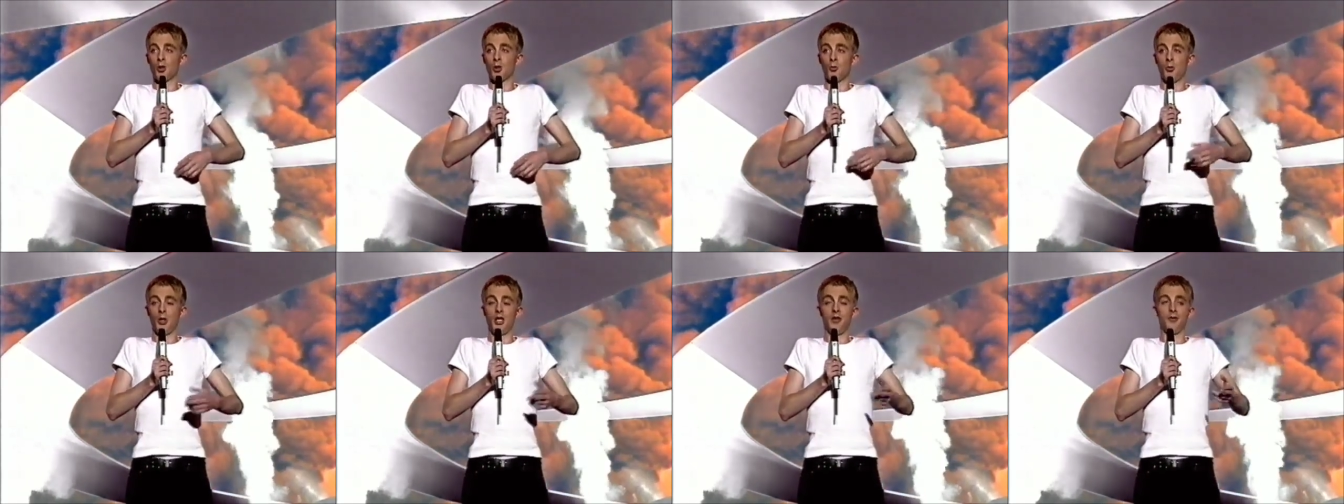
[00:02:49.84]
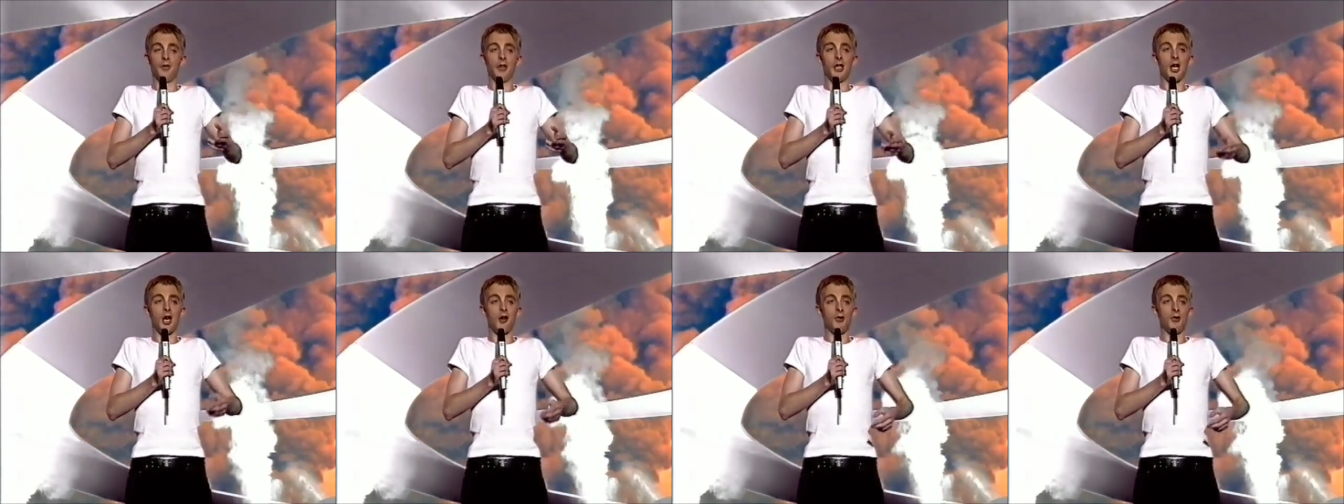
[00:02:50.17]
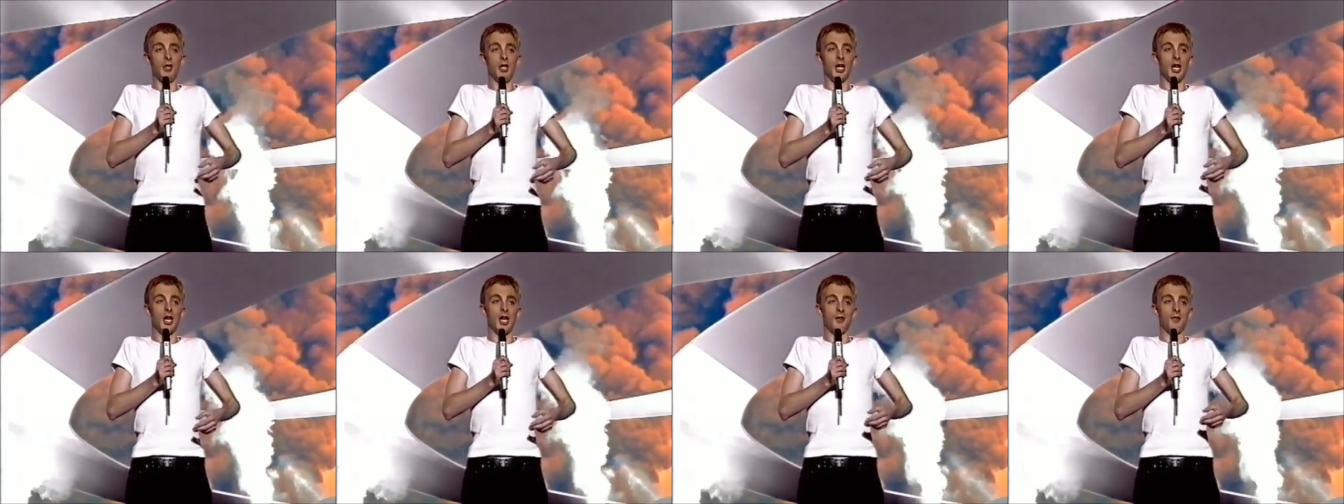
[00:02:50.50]
We live a
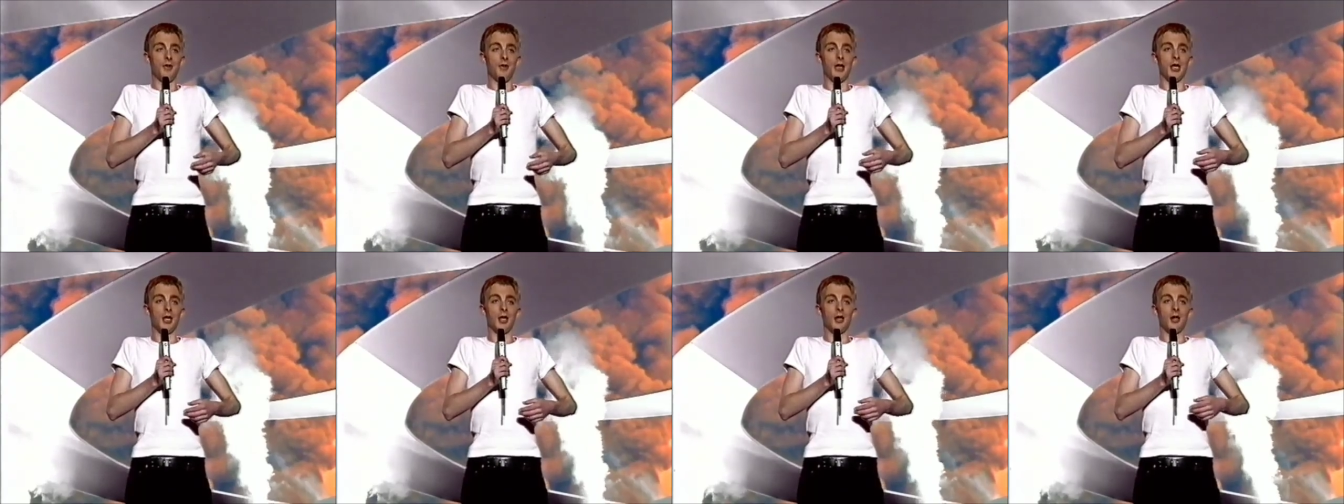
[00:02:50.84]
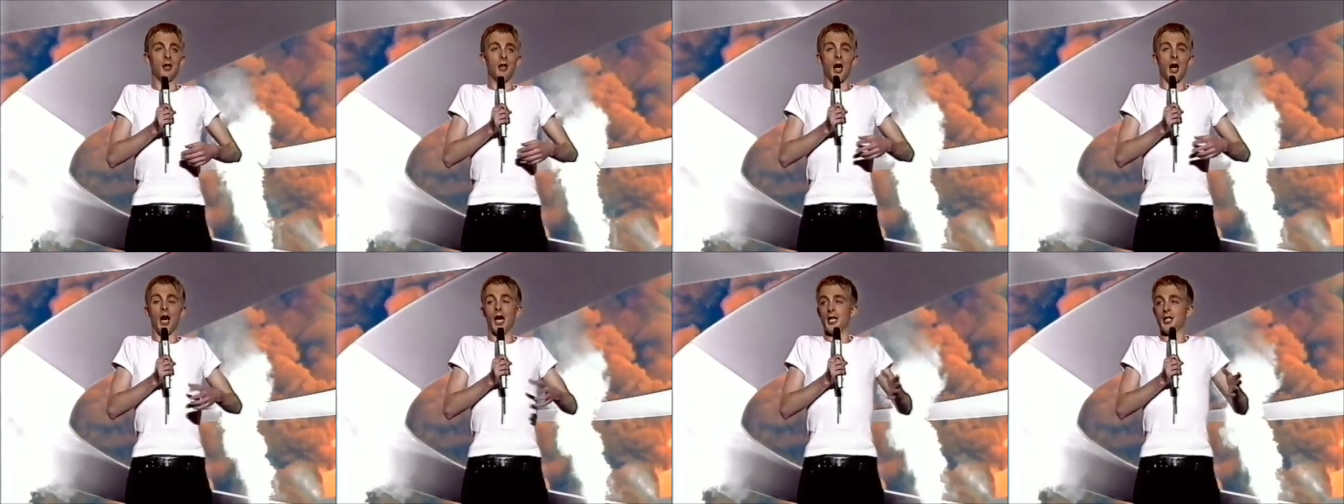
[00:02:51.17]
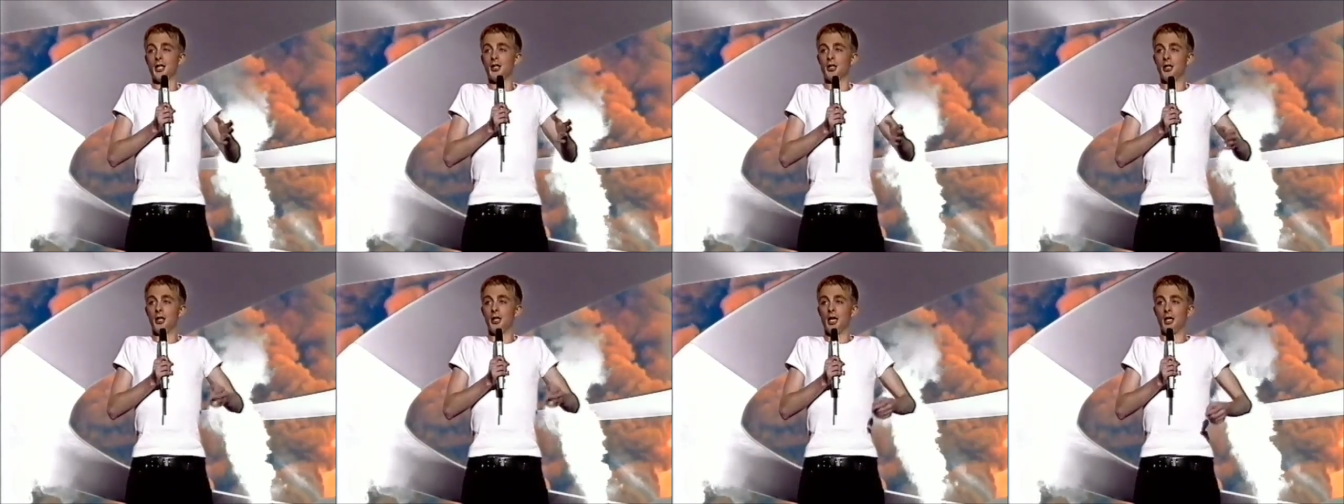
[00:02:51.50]
lonely life here,
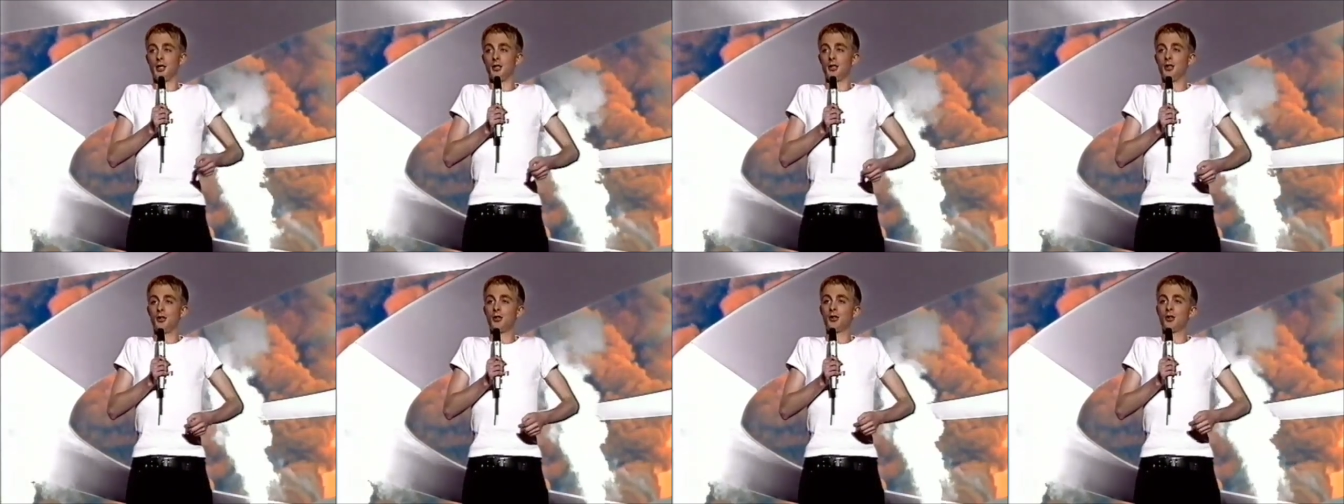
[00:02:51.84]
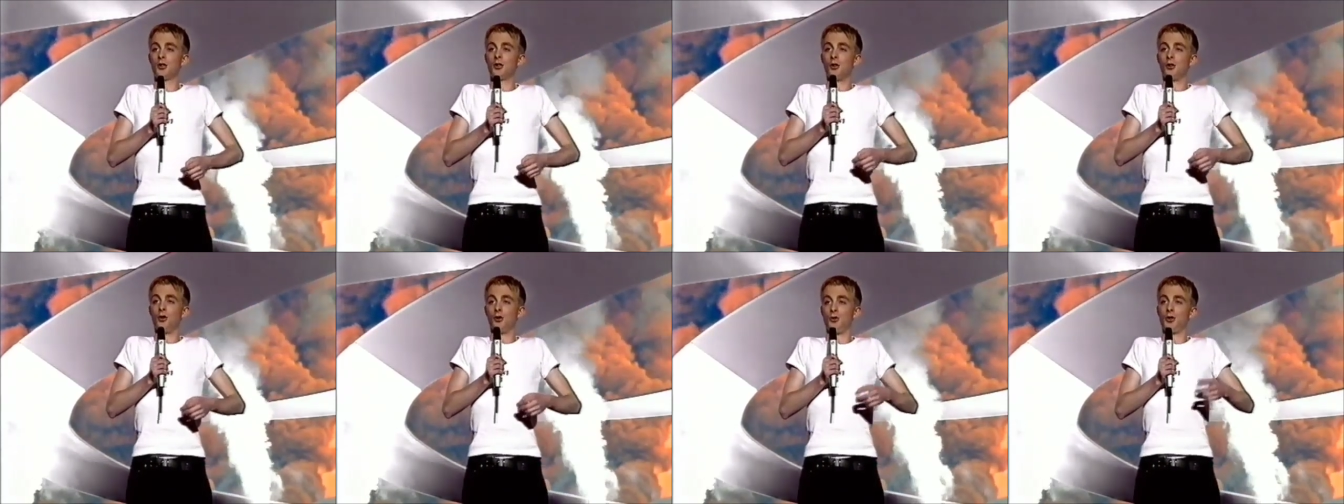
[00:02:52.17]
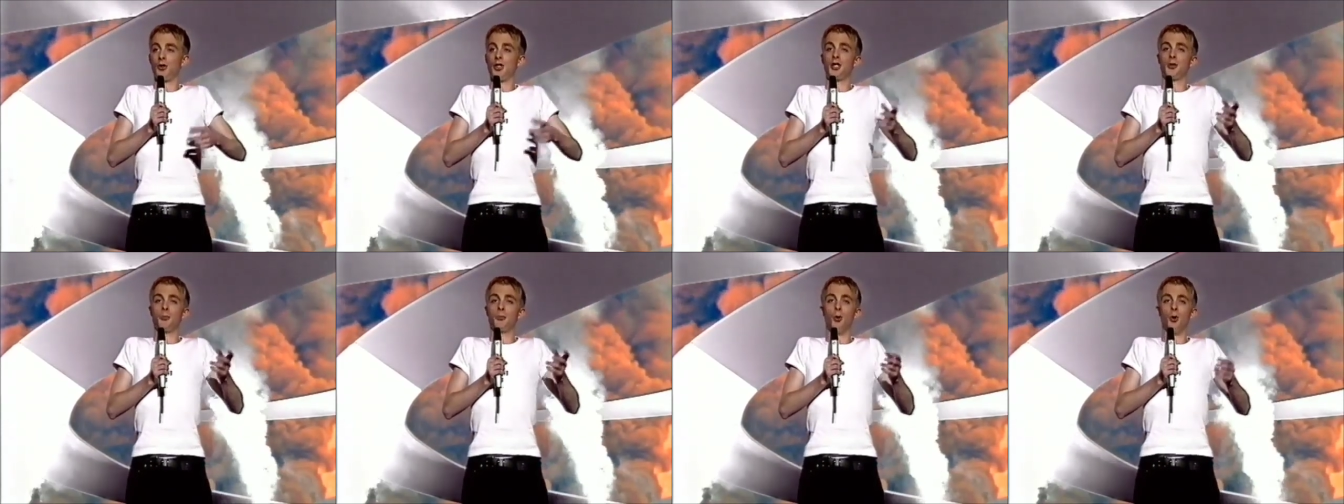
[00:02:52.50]
isolated, on
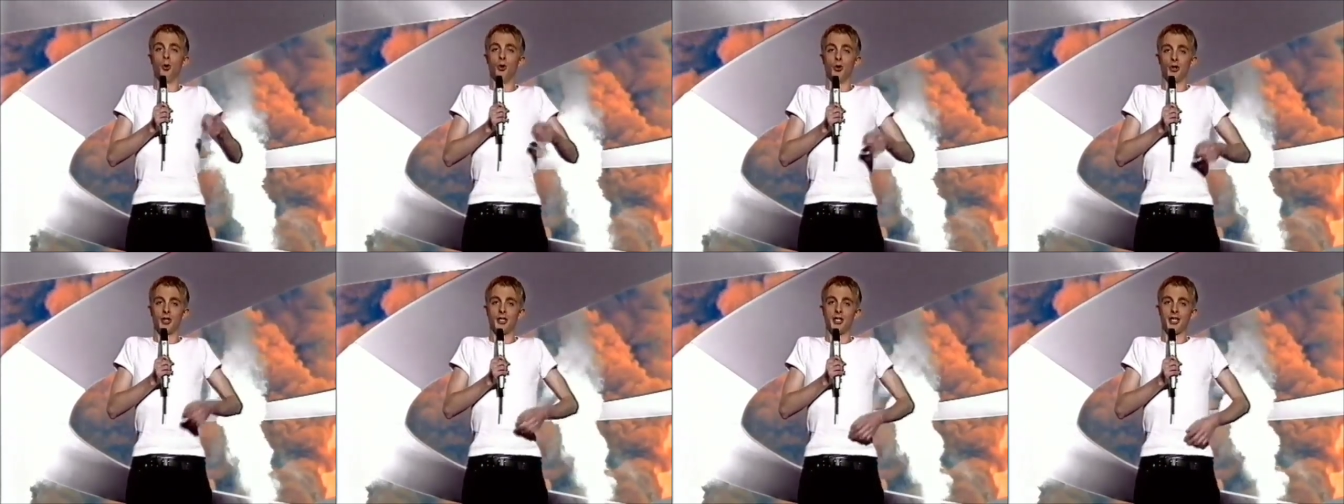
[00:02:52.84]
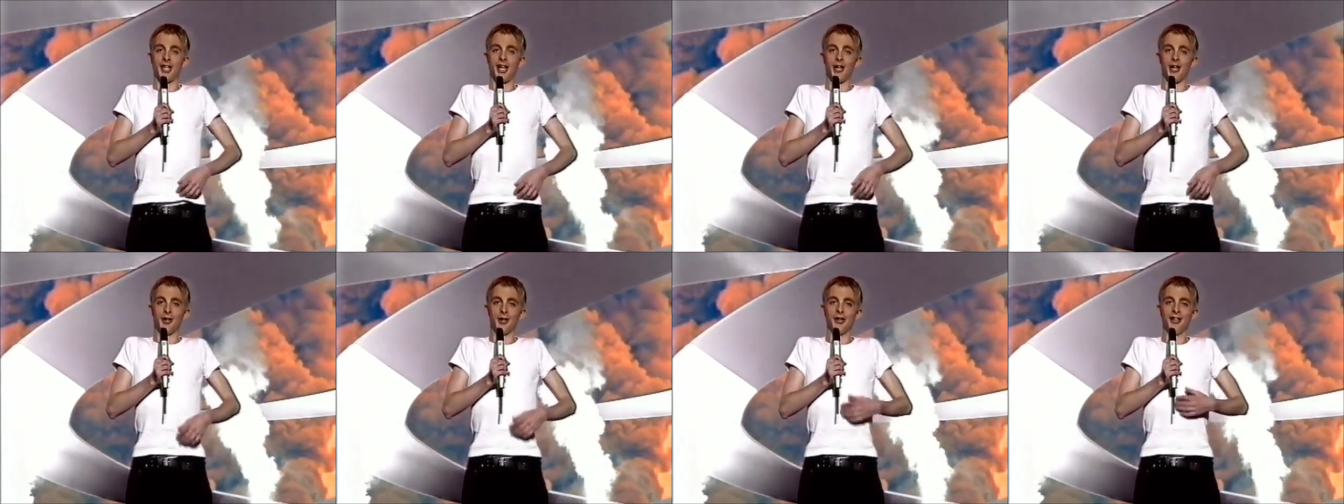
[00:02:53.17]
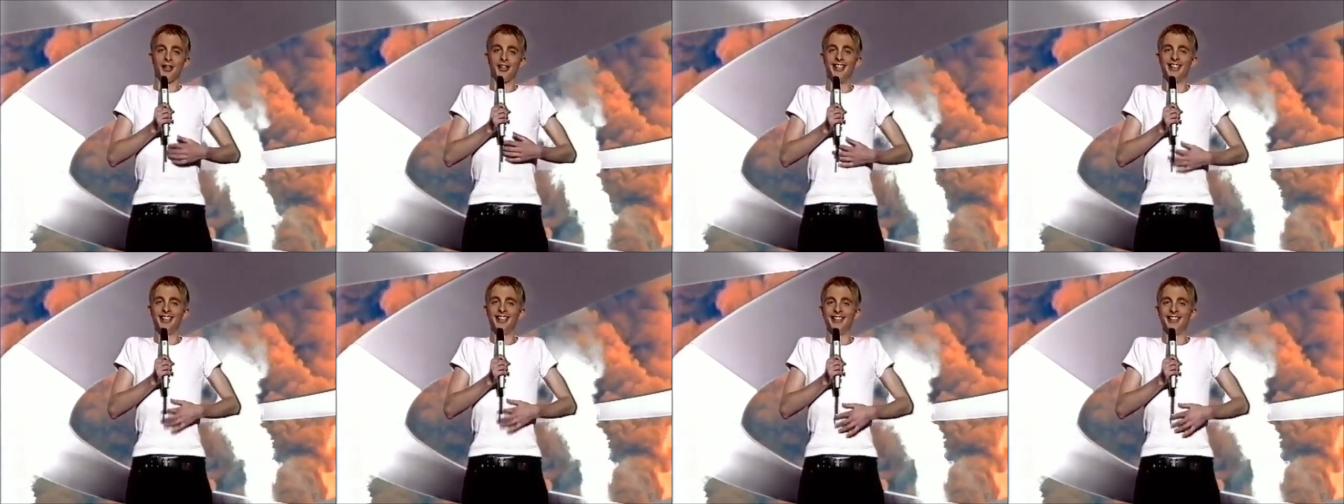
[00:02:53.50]
these moors together.